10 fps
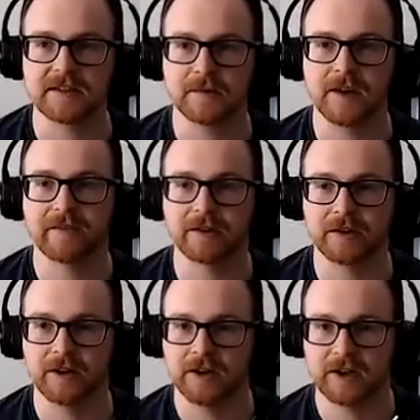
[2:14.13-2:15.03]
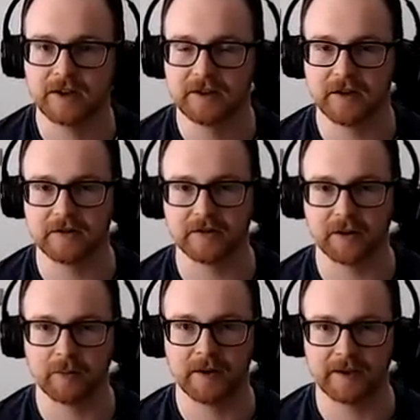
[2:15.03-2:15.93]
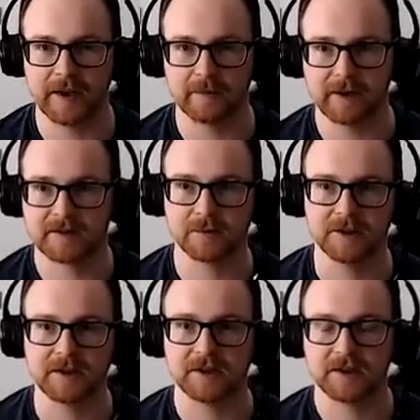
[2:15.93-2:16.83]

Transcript: We haven't got another Europa League game next week.